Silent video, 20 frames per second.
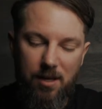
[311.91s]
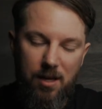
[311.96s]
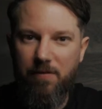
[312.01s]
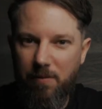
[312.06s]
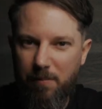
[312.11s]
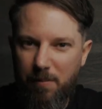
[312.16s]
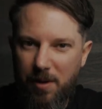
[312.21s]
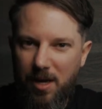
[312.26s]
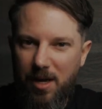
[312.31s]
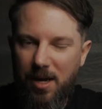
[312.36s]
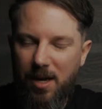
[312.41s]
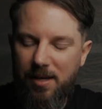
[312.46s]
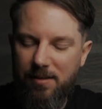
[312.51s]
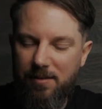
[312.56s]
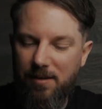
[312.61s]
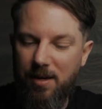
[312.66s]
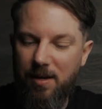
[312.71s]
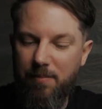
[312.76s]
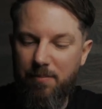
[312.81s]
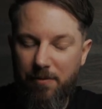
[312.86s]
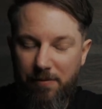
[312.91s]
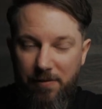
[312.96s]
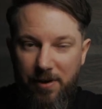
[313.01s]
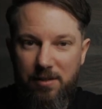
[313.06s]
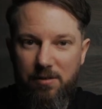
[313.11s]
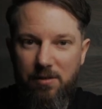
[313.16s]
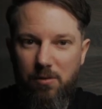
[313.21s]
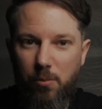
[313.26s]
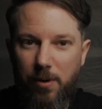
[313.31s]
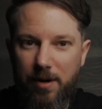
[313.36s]
For me, as a
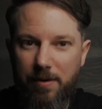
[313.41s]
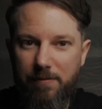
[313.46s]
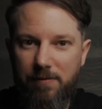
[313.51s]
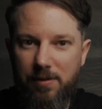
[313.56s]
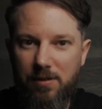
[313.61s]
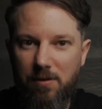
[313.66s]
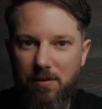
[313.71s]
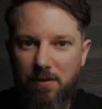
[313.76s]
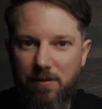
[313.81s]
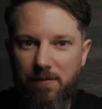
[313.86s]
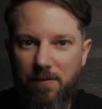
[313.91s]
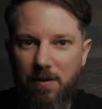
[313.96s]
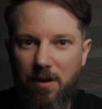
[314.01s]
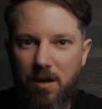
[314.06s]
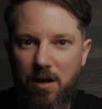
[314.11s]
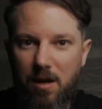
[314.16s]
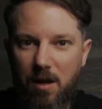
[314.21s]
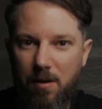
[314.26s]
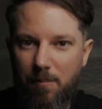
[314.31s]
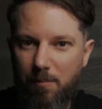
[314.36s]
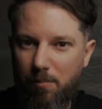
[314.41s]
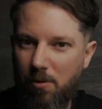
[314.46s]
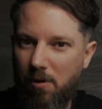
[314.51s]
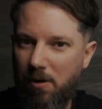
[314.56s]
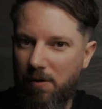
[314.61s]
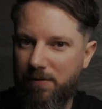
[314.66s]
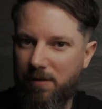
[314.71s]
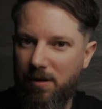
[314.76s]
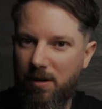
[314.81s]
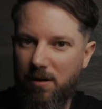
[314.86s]
professional wedding photographer, more
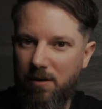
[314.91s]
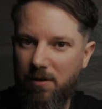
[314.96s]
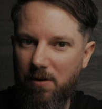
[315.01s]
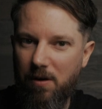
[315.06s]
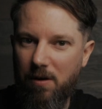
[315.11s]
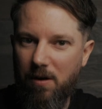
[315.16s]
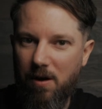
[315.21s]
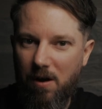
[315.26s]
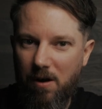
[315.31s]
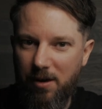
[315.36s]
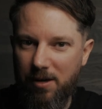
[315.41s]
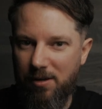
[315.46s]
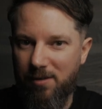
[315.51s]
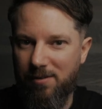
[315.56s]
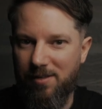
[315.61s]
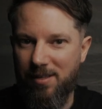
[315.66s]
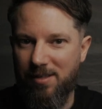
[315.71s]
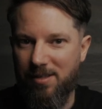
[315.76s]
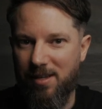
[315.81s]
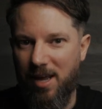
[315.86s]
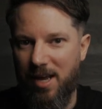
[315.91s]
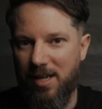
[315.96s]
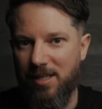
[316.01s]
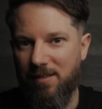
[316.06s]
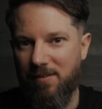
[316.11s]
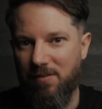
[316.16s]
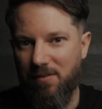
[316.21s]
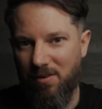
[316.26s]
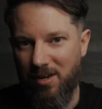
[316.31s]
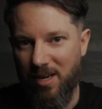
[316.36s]
often than not, I use this
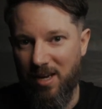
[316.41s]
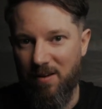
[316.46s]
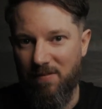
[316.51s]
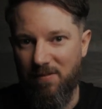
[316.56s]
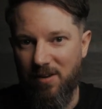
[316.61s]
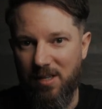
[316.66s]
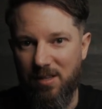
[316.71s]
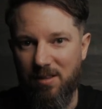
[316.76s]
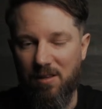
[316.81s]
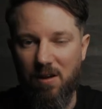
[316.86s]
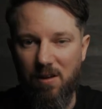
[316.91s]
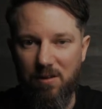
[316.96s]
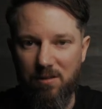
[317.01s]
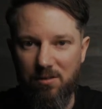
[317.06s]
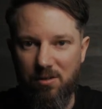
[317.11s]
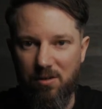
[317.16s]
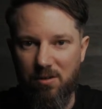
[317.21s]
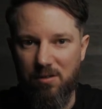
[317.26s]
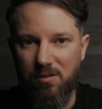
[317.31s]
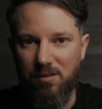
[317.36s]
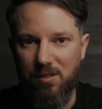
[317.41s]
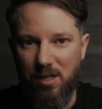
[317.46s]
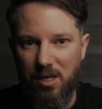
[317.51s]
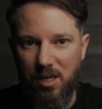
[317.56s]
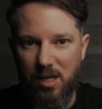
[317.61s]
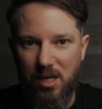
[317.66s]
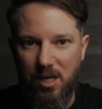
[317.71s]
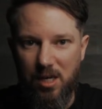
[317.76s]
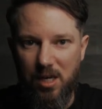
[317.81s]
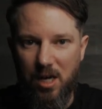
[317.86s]
lens for evening dance shots,
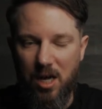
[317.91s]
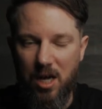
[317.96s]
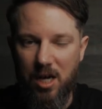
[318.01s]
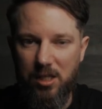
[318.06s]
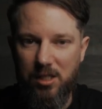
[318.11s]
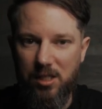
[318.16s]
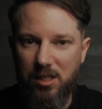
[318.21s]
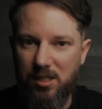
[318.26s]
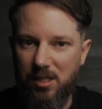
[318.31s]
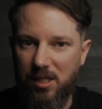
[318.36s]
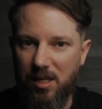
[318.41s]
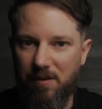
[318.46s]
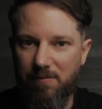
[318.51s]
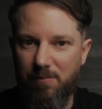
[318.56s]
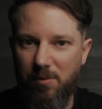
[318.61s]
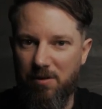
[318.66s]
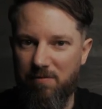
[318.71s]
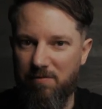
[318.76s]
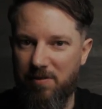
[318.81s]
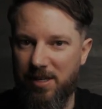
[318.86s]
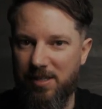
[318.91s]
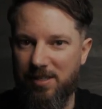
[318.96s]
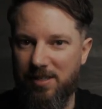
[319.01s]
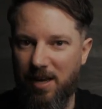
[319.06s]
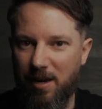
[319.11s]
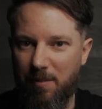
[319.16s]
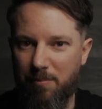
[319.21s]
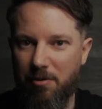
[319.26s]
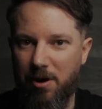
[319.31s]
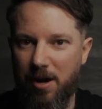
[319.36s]
just to give my wrist
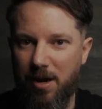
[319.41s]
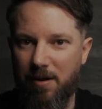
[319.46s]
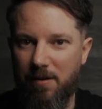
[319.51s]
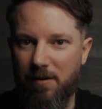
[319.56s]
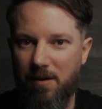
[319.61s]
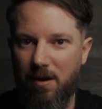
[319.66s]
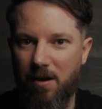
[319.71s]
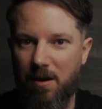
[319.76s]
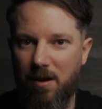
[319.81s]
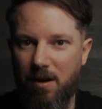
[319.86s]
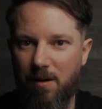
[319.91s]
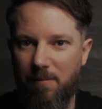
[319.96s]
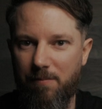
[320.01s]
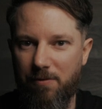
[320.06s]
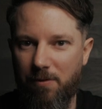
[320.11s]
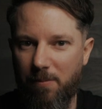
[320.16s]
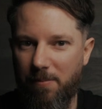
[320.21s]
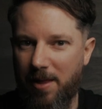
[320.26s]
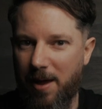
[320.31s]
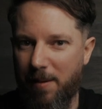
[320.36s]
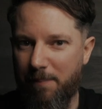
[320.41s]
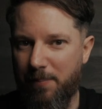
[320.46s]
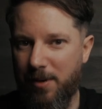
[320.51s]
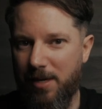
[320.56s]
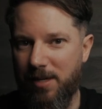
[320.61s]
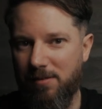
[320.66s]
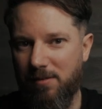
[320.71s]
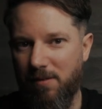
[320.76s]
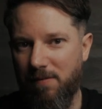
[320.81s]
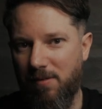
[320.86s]
a break from that
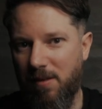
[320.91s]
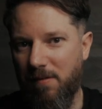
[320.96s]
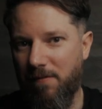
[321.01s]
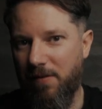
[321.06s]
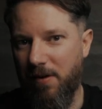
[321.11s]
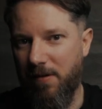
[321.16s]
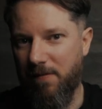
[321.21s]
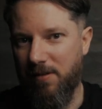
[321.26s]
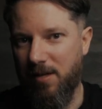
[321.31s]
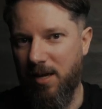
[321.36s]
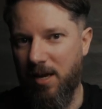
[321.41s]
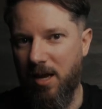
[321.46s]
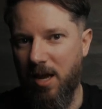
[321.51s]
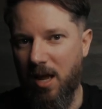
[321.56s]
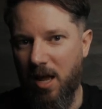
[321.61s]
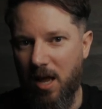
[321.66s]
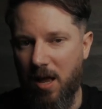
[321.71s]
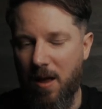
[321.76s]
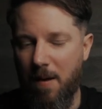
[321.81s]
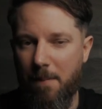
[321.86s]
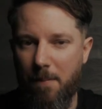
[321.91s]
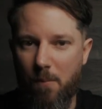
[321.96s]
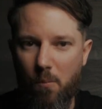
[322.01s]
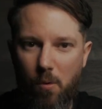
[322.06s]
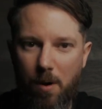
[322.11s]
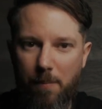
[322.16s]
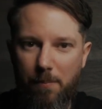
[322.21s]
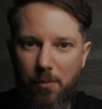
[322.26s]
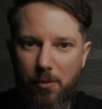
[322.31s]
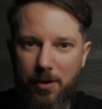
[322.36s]
beast of the 50
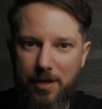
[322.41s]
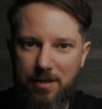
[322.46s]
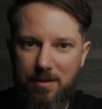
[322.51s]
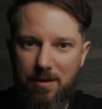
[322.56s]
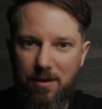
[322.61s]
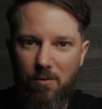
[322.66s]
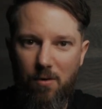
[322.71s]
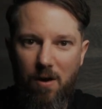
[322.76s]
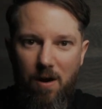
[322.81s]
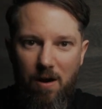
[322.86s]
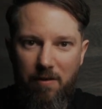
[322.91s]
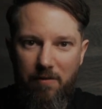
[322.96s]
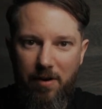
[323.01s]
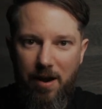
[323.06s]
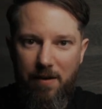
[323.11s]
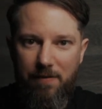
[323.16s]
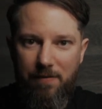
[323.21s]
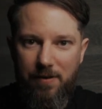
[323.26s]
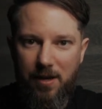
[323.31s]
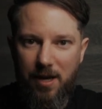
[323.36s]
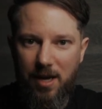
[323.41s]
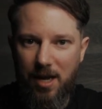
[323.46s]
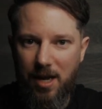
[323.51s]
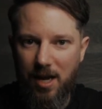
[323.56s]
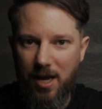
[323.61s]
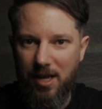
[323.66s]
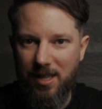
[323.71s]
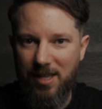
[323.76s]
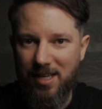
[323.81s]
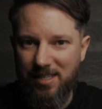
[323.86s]
1.2
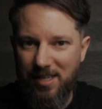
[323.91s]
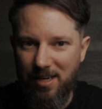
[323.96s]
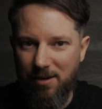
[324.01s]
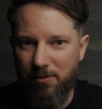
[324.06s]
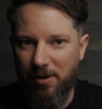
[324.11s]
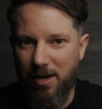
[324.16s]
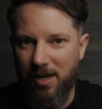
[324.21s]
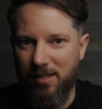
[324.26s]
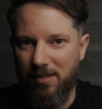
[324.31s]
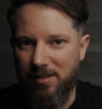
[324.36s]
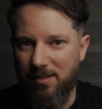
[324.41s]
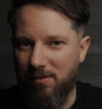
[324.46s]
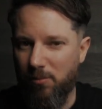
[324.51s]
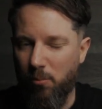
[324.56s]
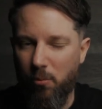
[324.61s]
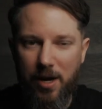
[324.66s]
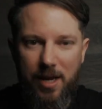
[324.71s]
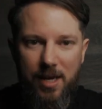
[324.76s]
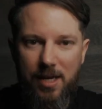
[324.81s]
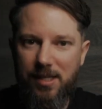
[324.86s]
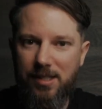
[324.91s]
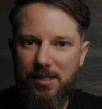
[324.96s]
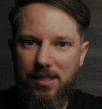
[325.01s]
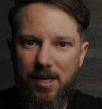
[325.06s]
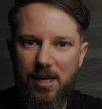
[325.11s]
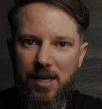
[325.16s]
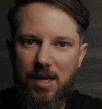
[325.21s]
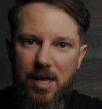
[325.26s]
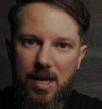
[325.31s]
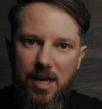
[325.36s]
RF. This little lens is way
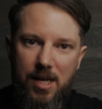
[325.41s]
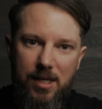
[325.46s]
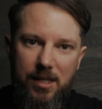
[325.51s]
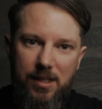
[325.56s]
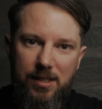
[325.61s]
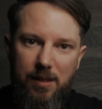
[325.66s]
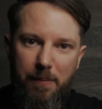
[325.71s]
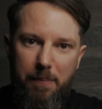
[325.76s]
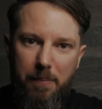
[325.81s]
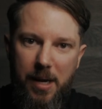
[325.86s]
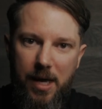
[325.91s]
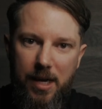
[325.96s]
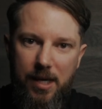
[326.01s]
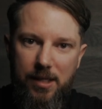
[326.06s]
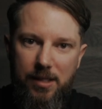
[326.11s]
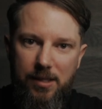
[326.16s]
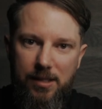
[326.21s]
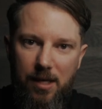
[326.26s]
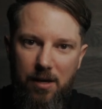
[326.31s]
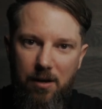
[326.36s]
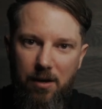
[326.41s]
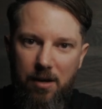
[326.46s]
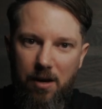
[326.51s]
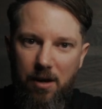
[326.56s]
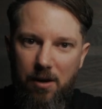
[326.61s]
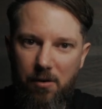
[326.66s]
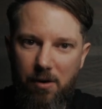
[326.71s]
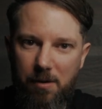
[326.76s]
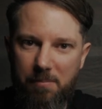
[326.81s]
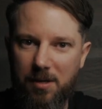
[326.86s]
easier to balance, and I
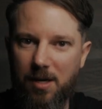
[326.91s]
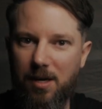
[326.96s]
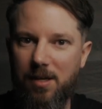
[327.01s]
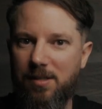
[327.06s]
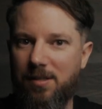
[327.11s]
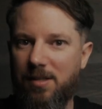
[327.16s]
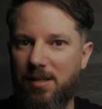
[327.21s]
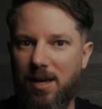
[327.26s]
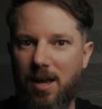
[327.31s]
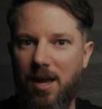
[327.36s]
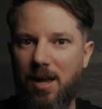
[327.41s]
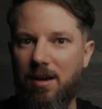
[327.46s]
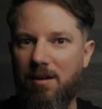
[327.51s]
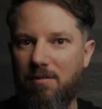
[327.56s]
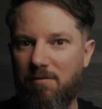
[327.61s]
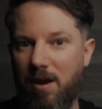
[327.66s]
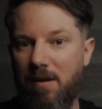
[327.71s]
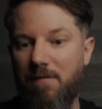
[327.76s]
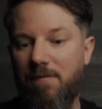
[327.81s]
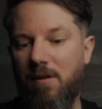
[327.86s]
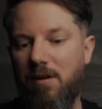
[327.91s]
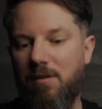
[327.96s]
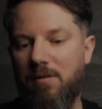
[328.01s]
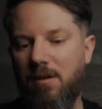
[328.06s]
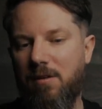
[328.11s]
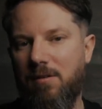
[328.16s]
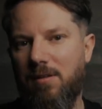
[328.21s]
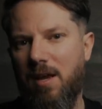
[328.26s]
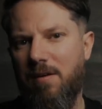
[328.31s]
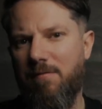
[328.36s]
know I'm going to get great
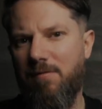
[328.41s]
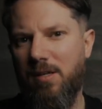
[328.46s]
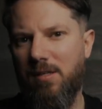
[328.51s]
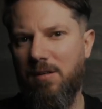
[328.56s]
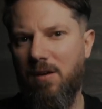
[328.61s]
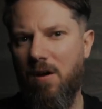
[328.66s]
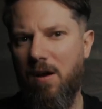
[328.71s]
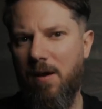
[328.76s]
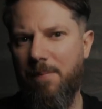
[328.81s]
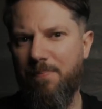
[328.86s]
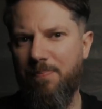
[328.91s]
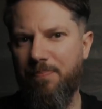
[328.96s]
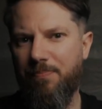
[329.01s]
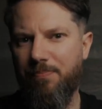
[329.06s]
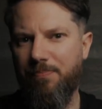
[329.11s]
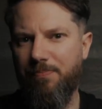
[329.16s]
photos every time.